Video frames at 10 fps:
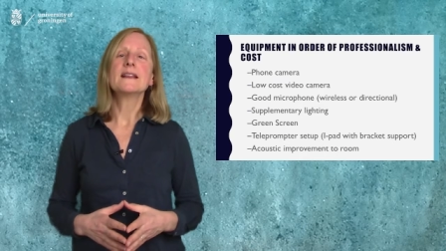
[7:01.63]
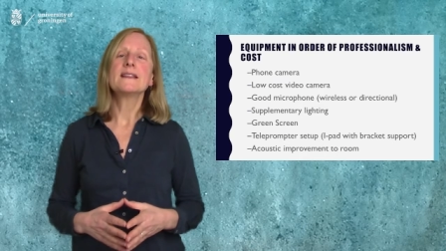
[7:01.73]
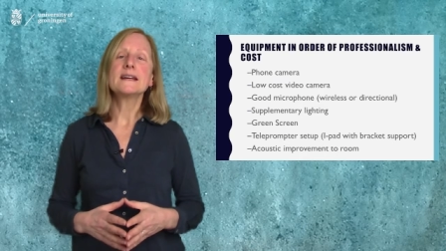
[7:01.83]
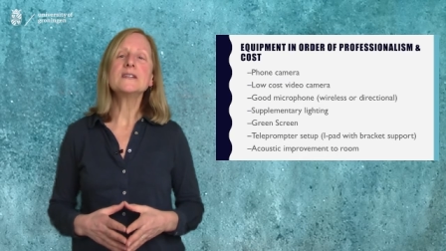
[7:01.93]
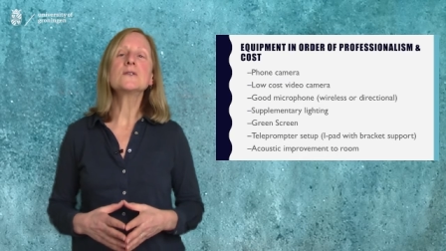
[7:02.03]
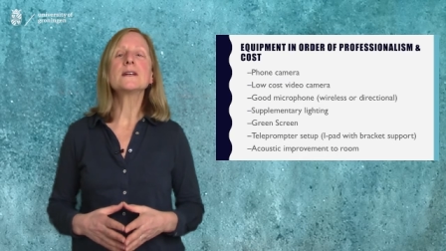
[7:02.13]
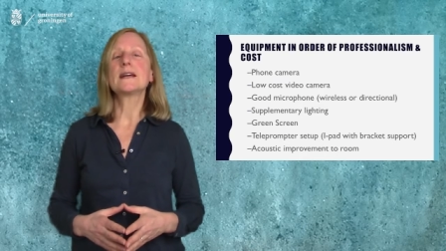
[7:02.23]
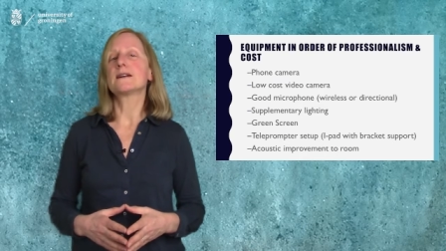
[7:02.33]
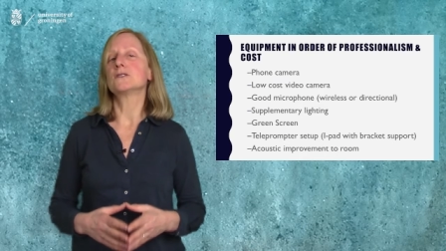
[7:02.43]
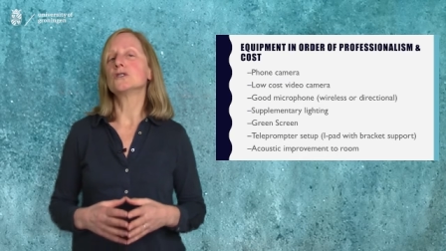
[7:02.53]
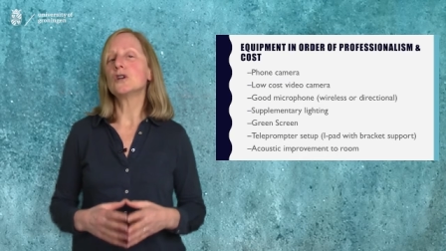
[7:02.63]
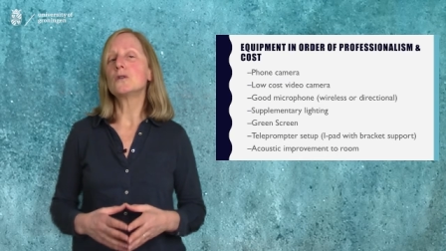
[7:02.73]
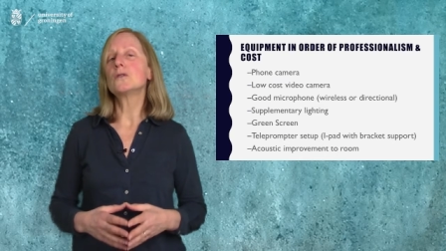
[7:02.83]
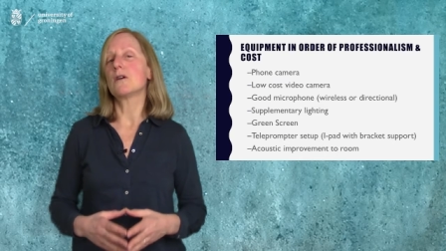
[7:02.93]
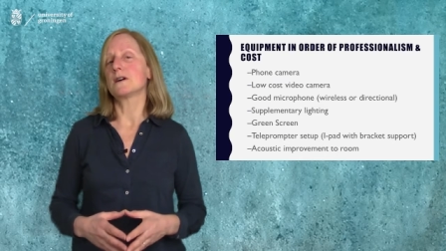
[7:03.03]
then you can get a
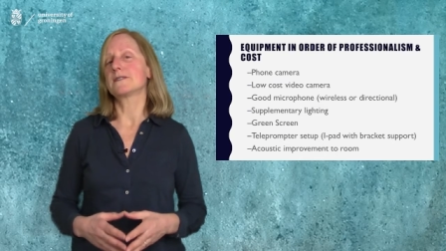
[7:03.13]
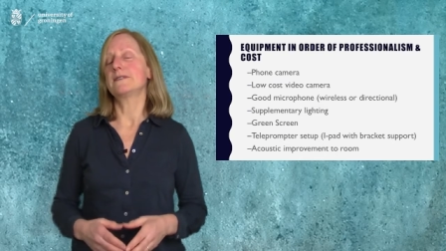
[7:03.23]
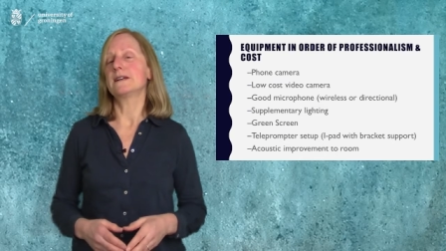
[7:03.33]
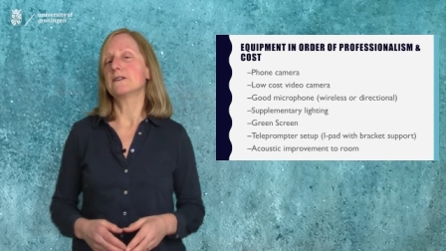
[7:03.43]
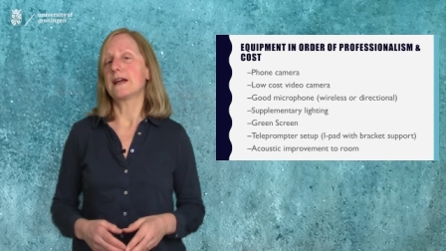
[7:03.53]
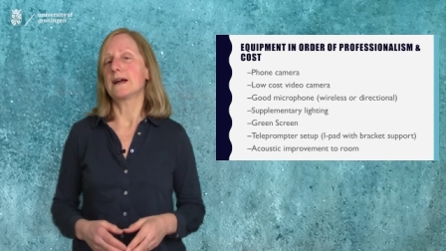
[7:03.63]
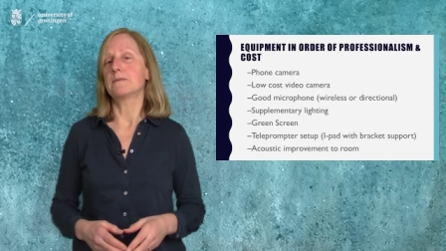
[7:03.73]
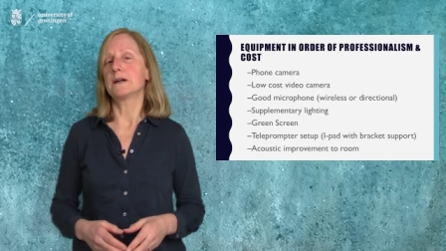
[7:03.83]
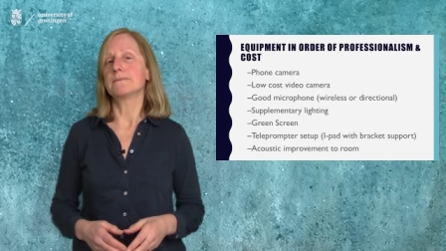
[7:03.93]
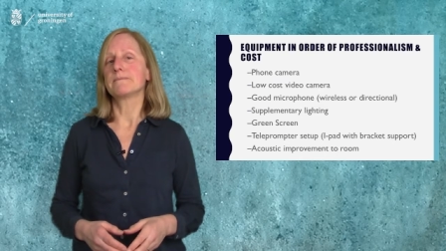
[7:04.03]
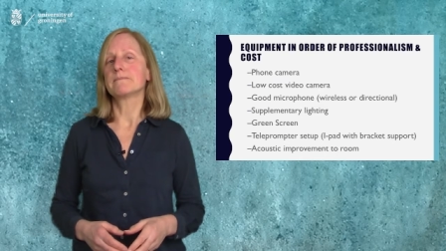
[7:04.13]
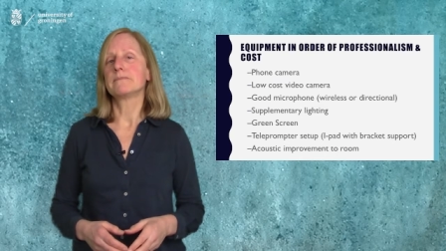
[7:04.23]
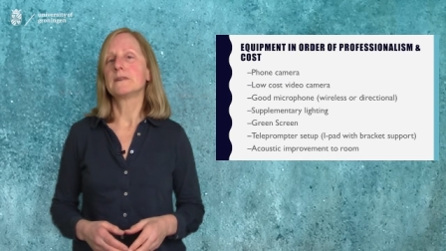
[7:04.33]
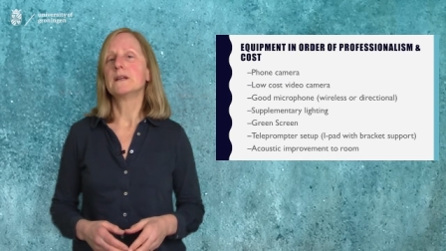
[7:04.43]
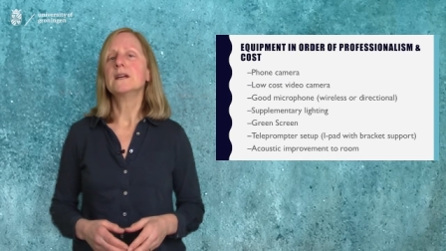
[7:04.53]
low cost video camera.
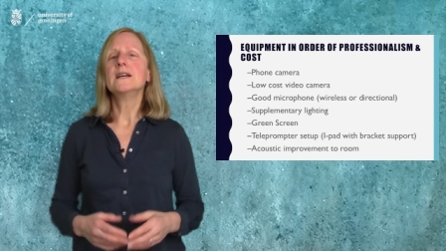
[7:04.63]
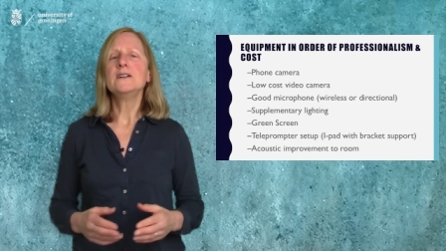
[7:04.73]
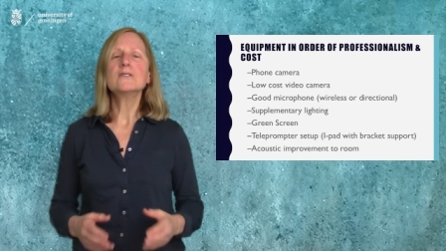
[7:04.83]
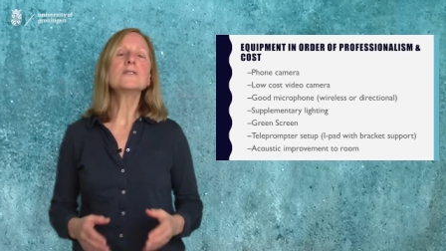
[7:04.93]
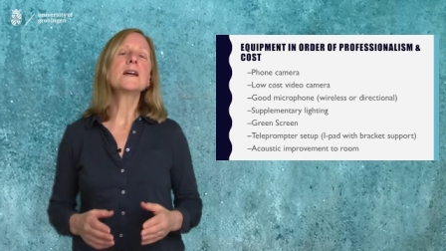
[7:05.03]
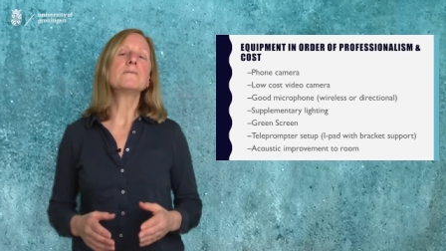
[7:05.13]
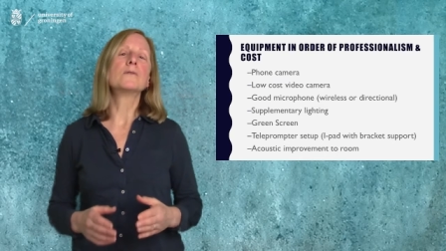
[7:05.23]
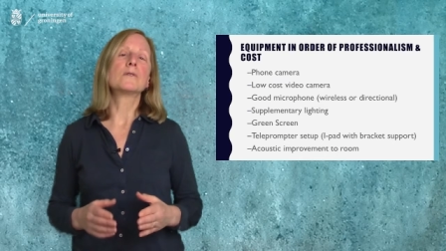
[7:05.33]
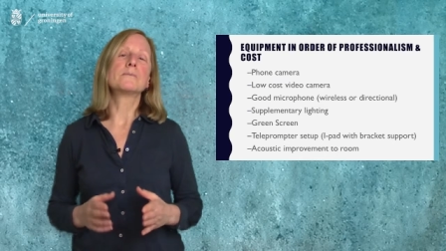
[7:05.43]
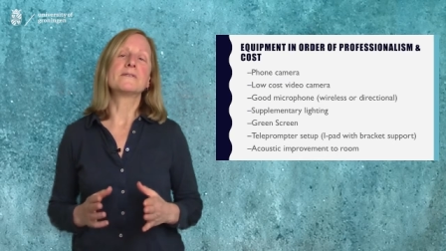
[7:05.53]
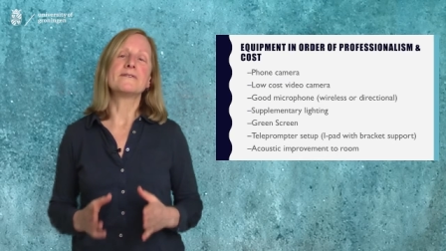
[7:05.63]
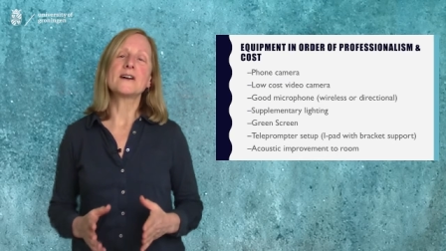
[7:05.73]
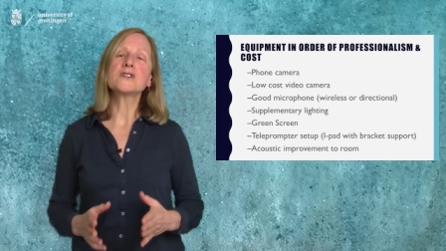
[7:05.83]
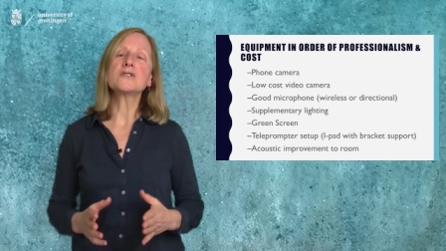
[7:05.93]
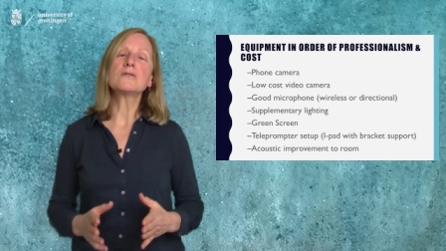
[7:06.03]
You'll get more
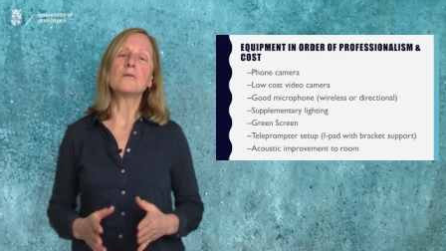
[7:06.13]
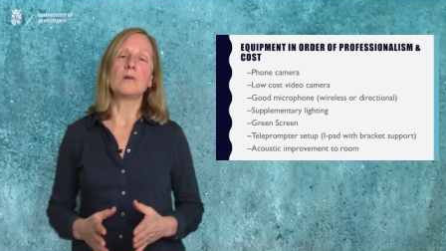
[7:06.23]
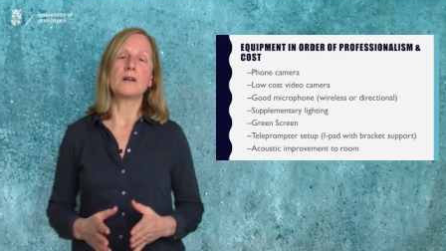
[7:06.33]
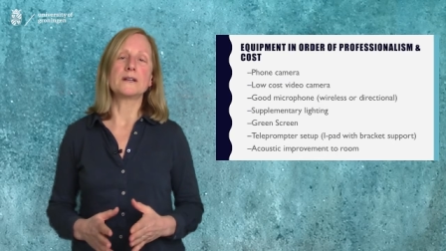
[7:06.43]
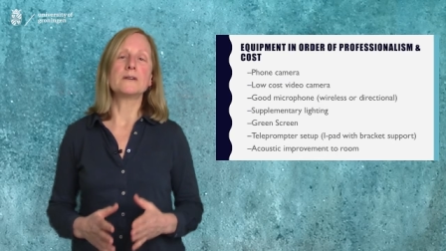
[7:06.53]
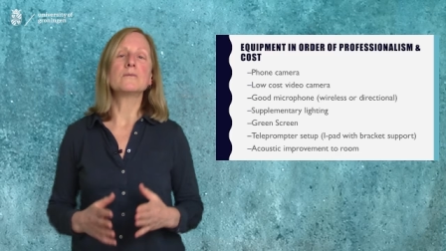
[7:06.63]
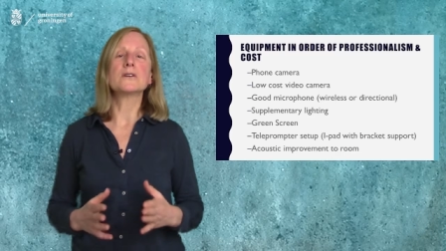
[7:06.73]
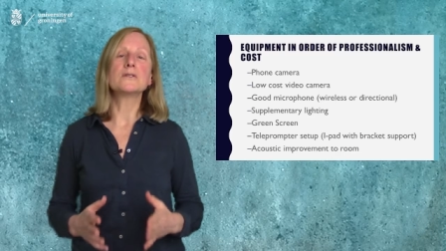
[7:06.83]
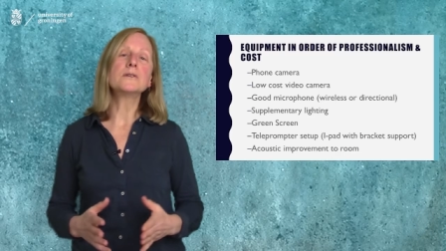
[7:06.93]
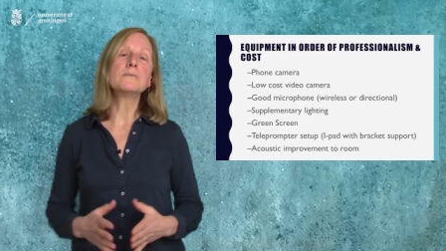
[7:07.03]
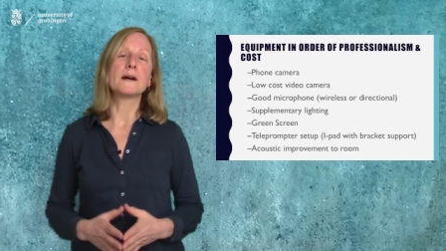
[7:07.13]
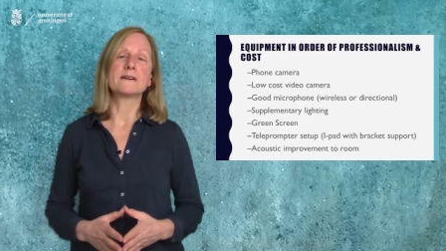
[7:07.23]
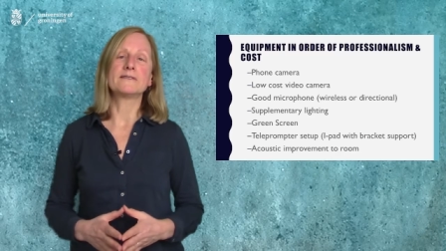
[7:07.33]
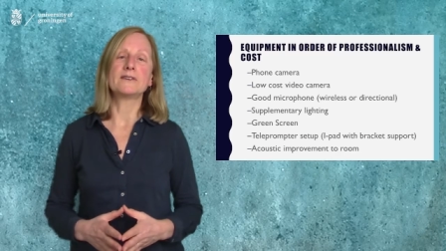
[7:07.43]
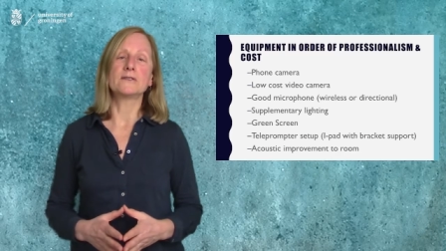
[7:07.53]
professional quality with a good
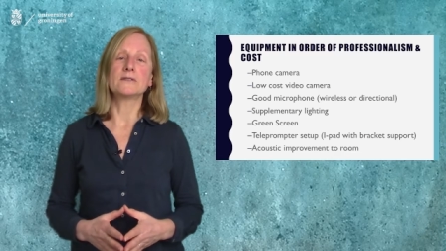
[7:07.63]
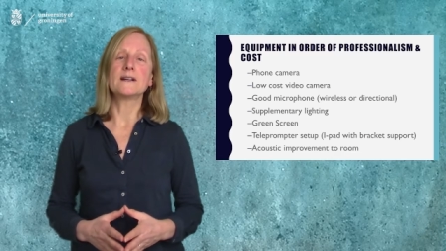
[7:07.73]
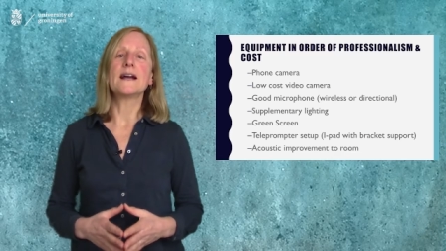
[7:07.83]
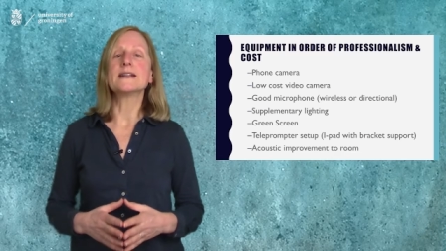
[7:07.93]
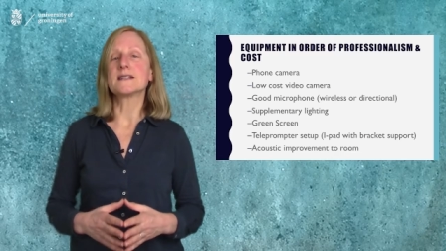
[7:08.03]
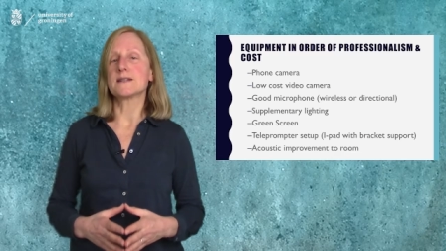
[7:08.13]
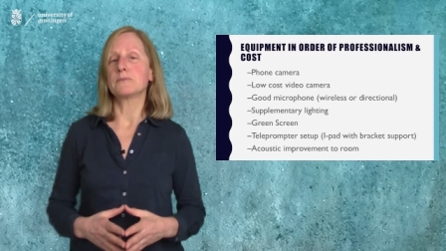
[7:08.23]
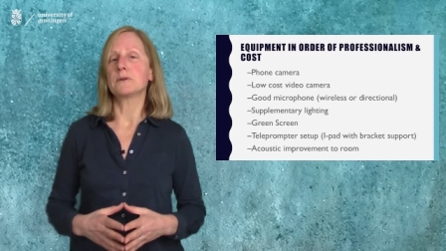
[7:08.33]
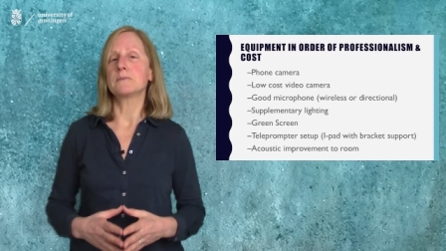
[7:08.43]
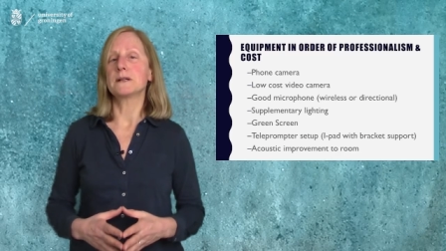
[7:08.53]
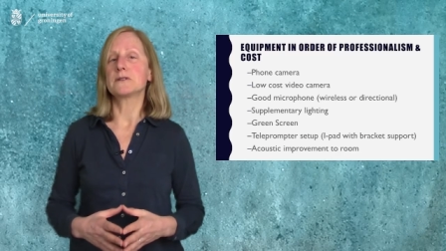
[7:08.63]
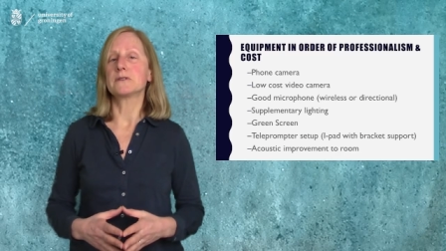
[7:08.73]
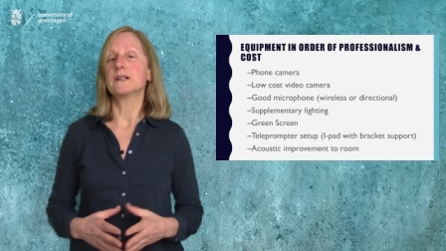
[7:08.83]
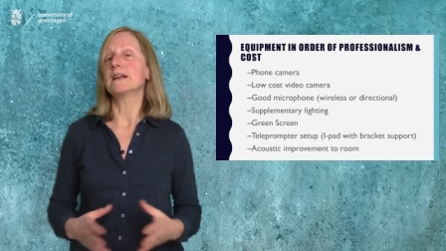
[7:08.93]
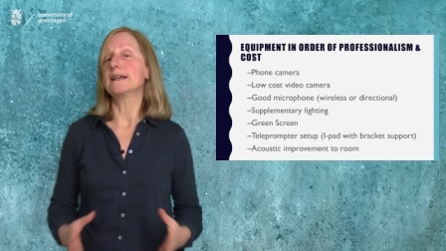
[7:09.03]
microphone and
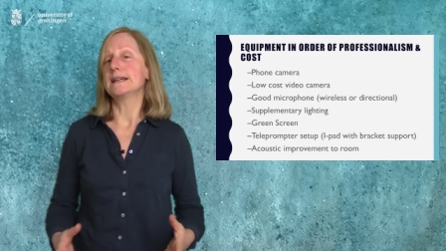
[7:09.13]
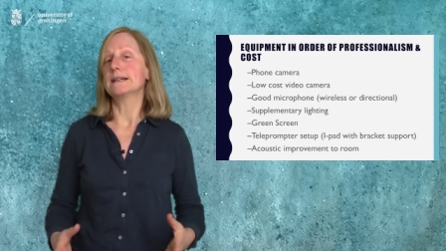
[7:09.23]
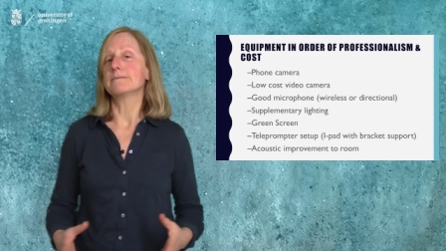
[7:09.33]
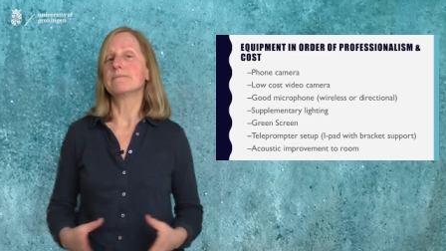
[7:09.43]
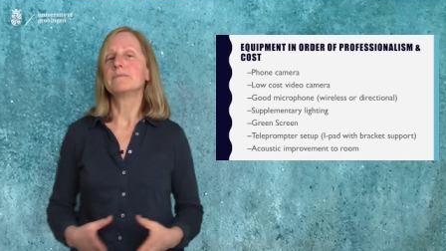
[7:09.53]
supplementary lighting.